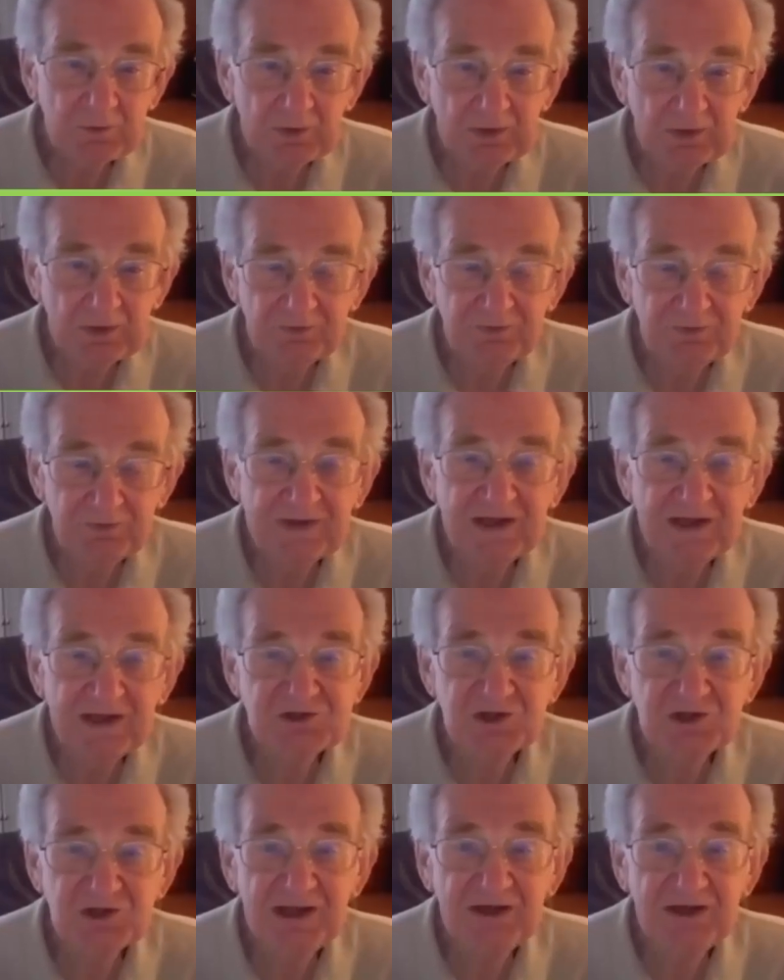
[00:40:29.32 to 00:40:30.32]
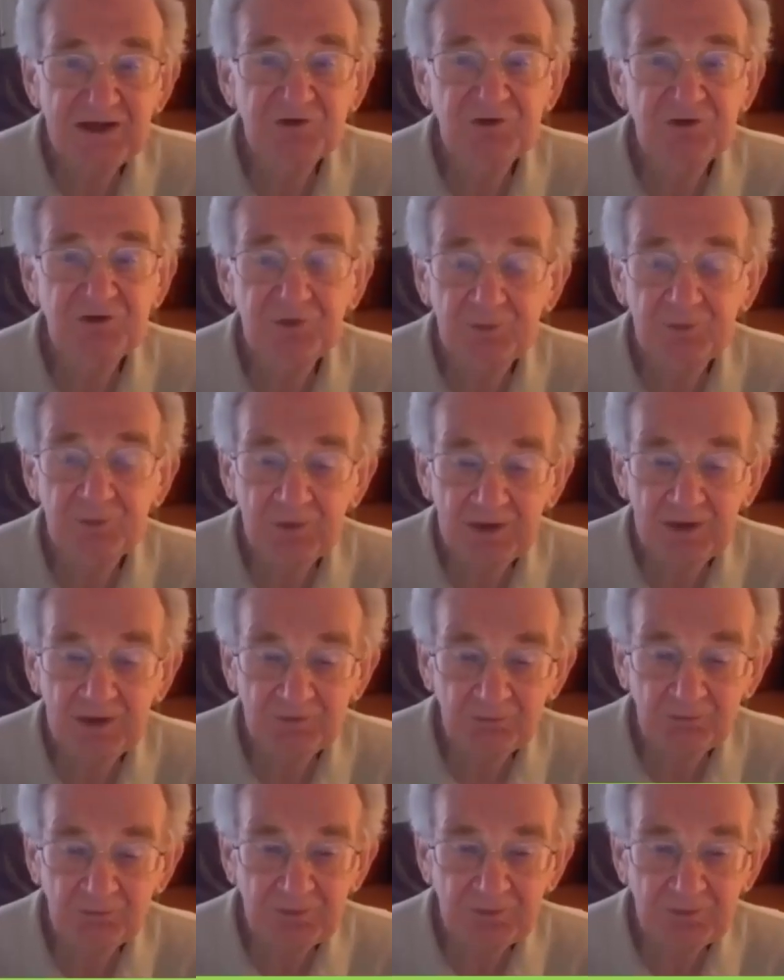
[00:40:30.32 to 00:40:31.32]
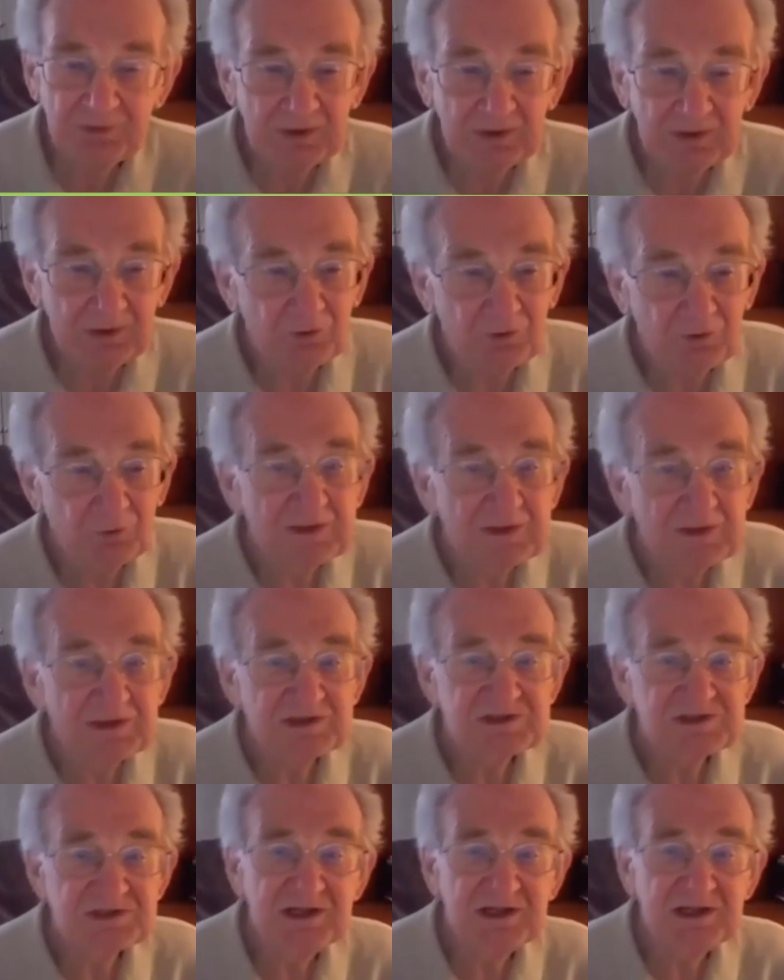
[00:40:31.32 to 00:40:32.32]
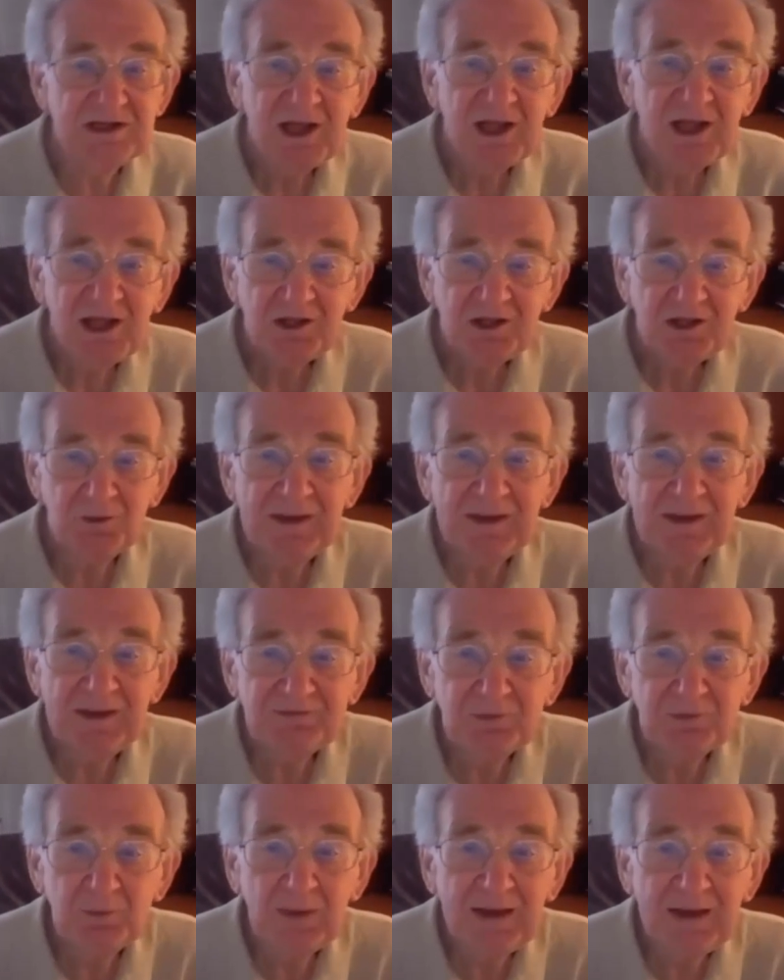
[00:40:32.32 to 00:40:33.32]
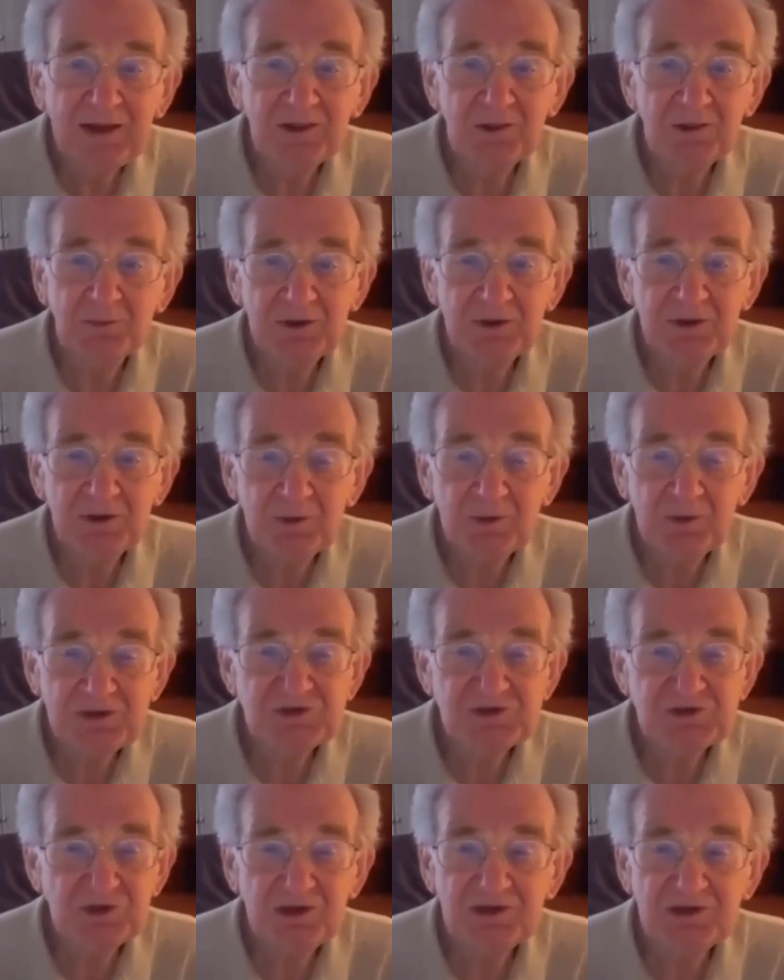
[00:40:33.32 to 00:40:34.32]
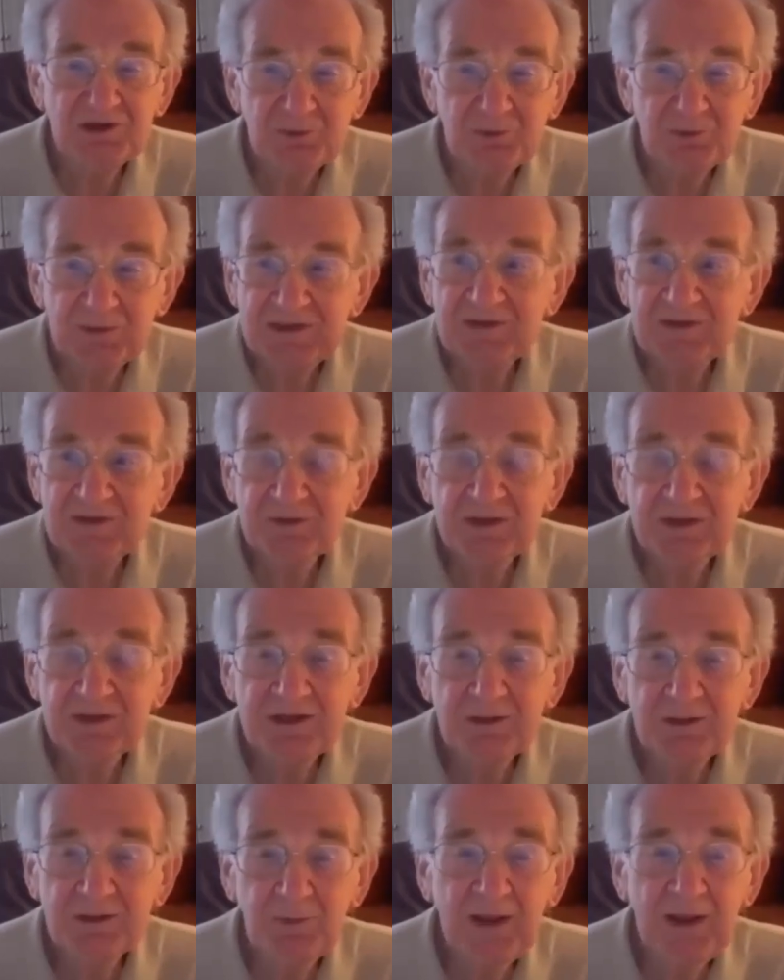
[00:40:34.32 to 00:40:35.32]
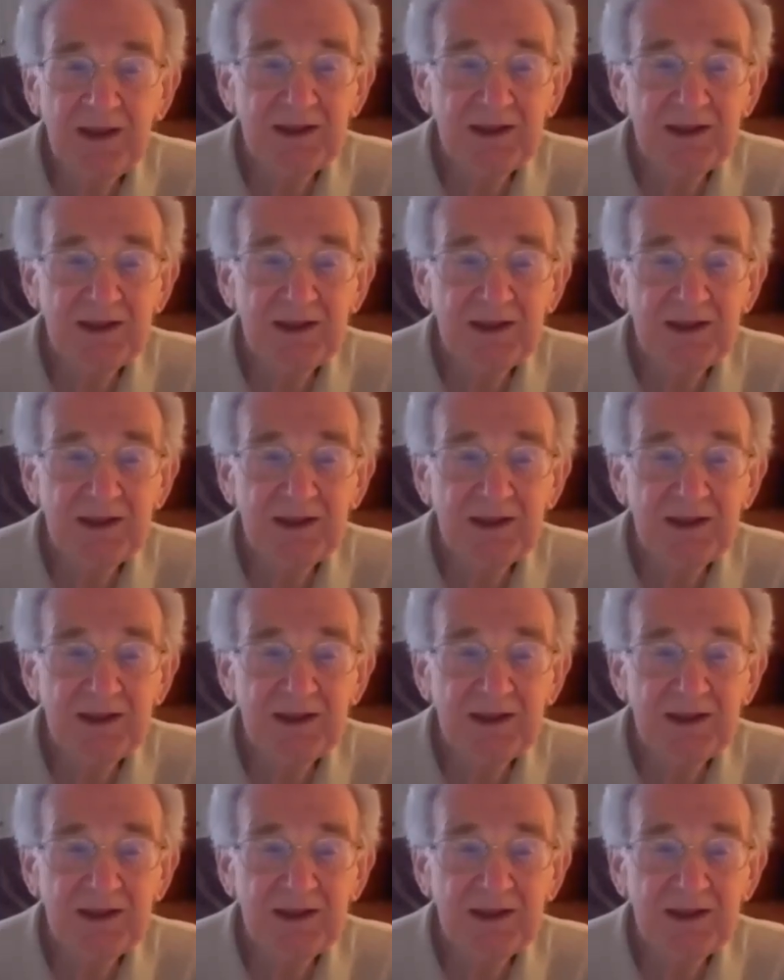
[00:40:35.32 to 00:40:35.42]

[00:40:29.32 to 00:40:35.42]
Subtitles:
financial houses or real estate, you may have to mail them an original and you may never get it back.